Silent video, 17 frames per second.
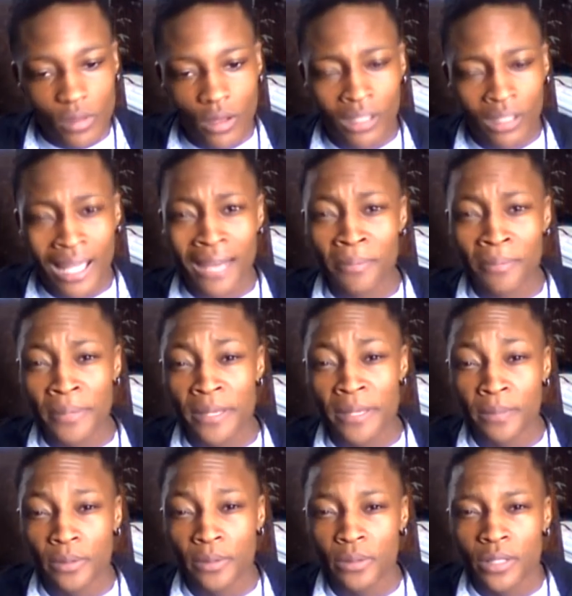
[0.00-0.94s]
A lot of
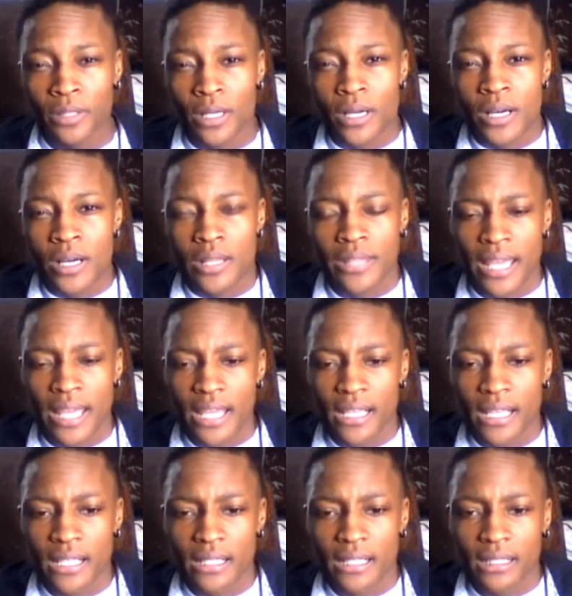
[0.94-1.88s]
people,
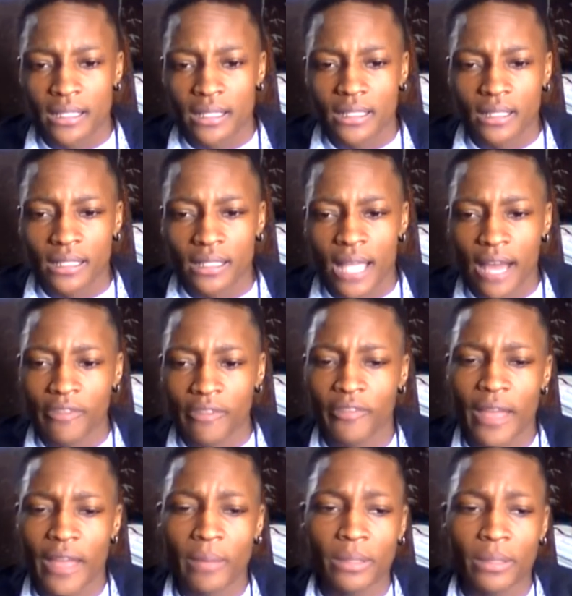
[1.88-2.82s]
they have
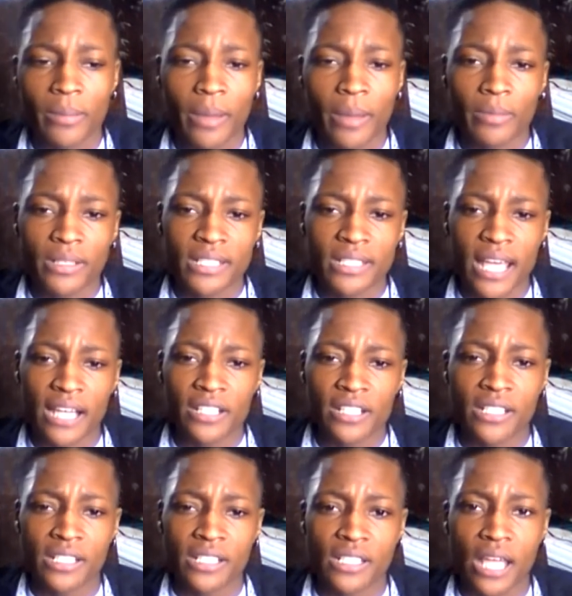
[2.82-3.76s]
family members that are
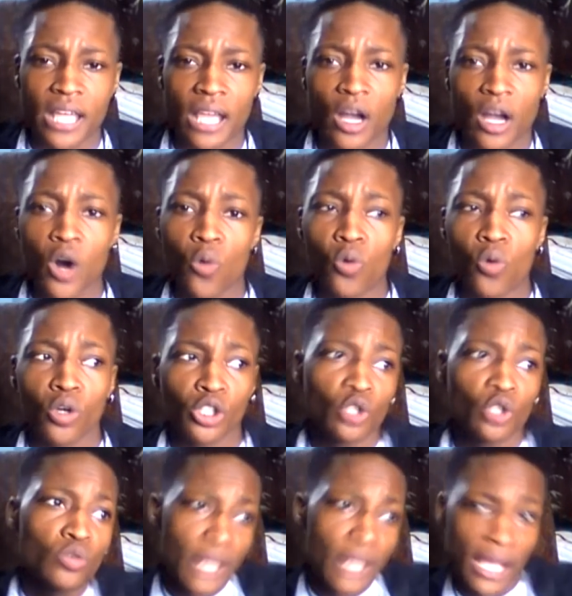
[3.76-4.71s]
just like, oh well,
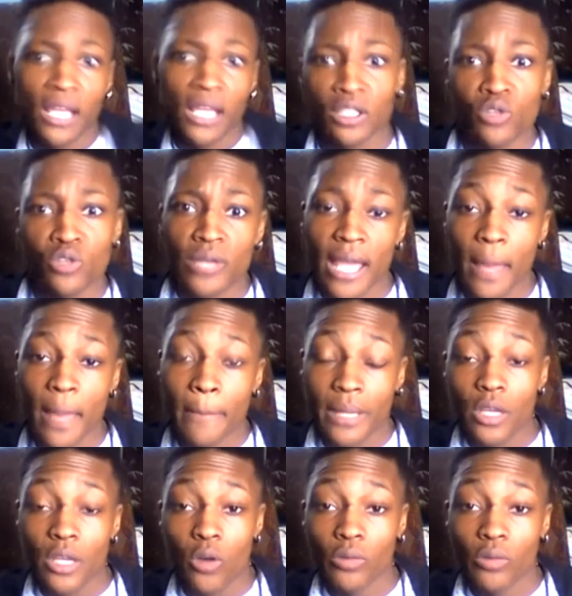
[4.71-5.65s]
you can't
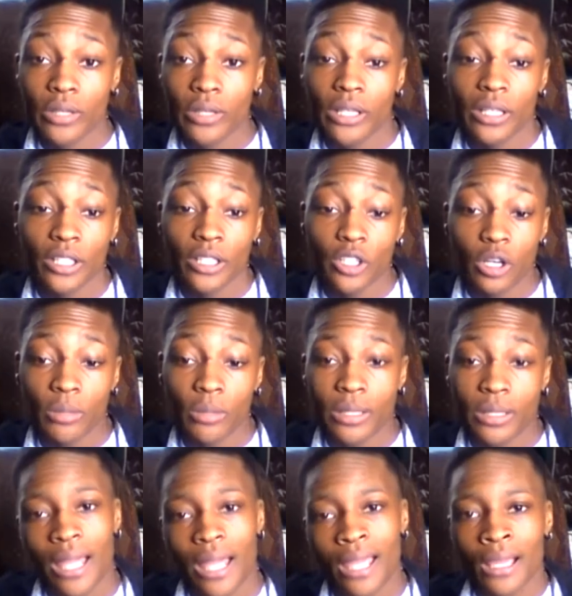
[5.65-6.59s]
be over here. You know what I
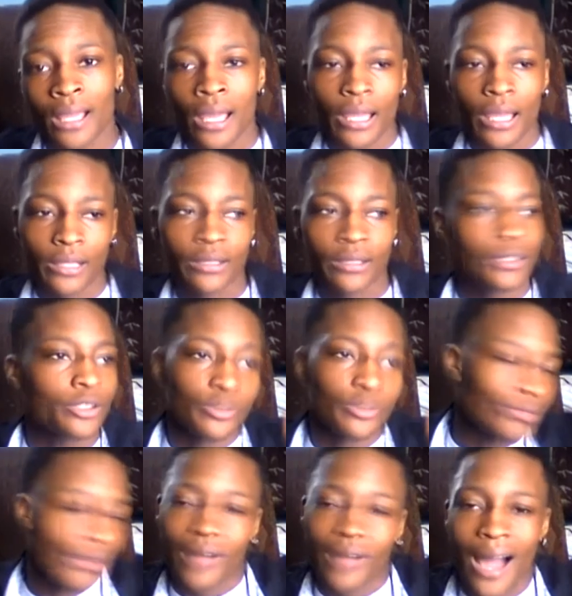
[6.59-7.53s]
mean? Like,
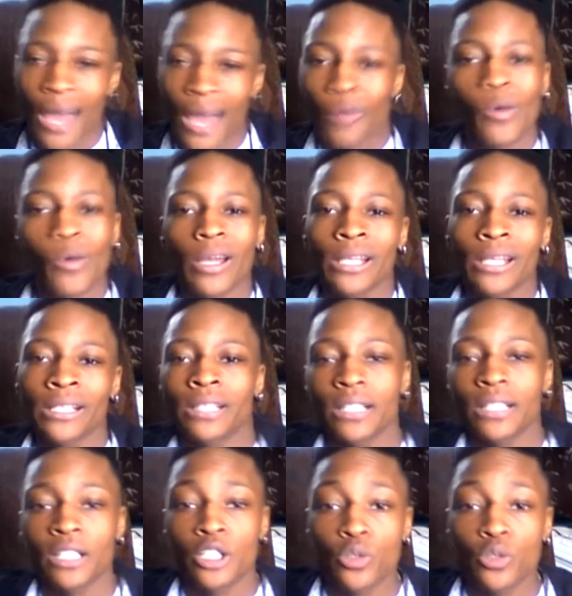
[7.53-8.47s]
I don't want
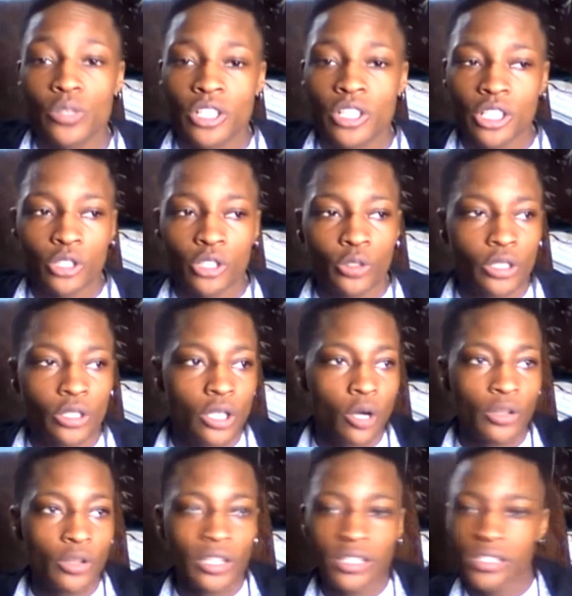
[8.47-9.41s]
anything to do with you.
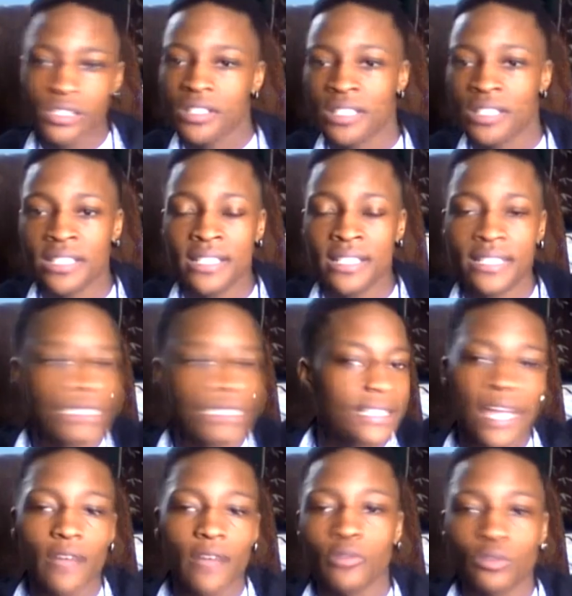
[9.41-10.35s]
This
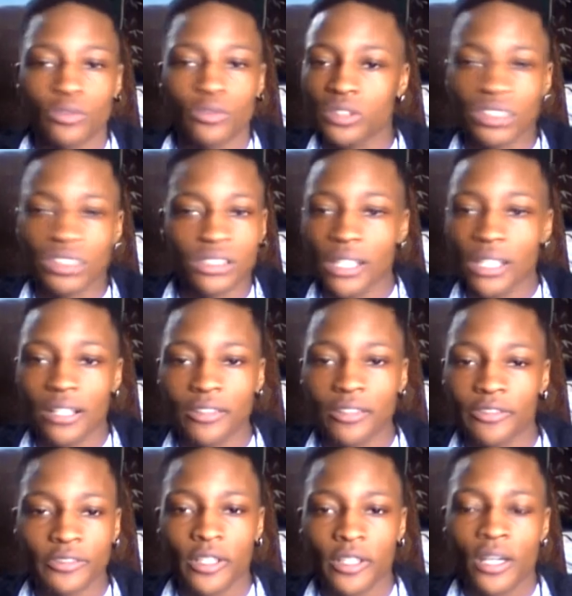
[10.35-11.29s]
devil
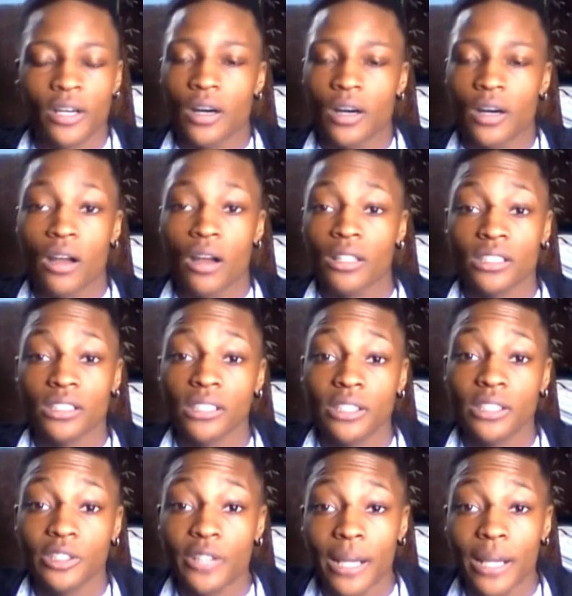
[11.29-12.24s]
stuff, all this
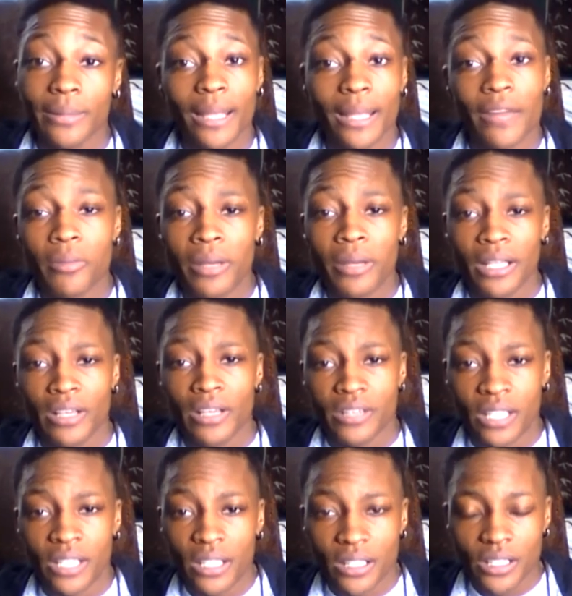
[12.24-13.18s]
other crap that everybody
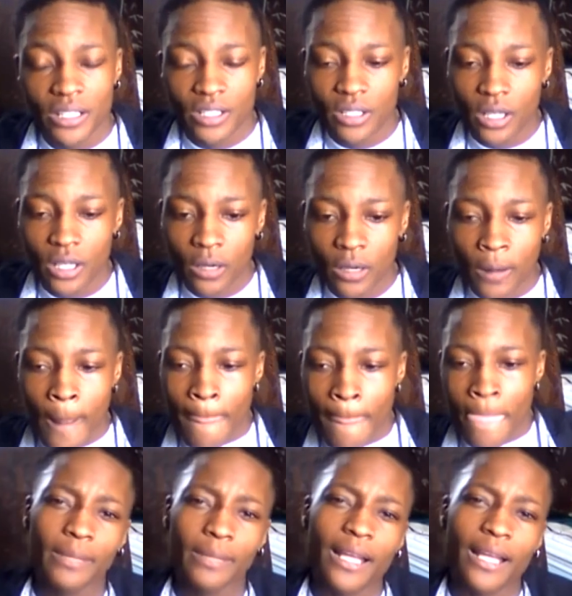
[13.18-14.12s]
else hears.
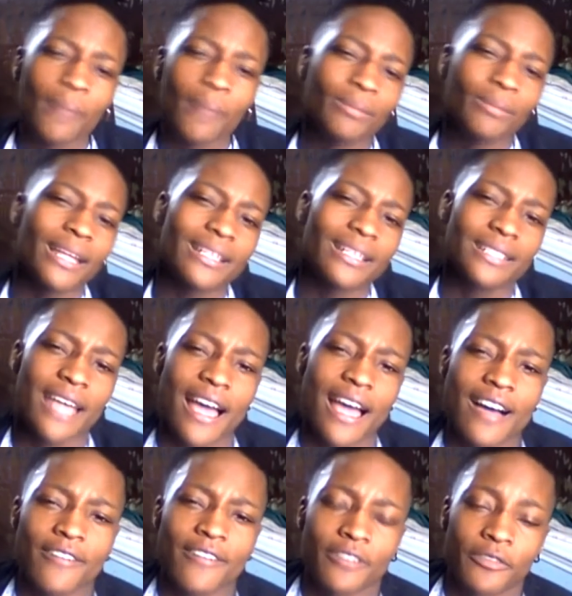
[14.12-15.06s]
But I'm blessed to
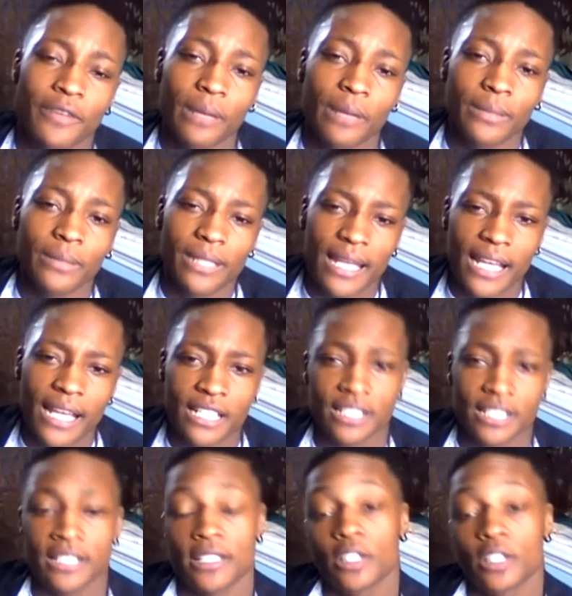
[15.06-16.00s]
have a family that
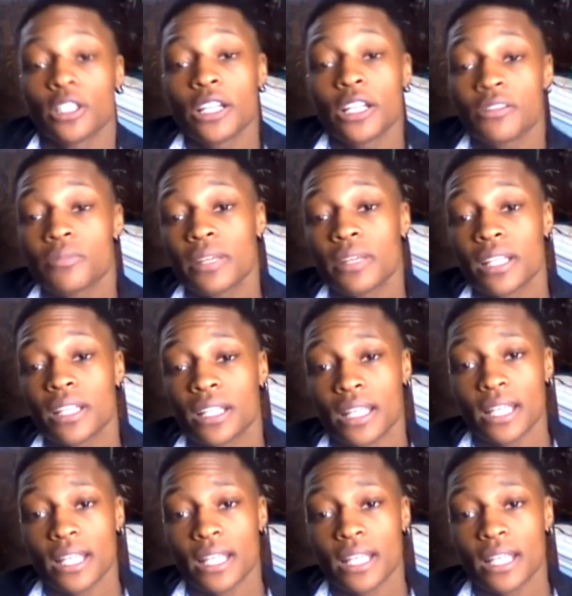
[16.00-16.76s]
actually still loves me and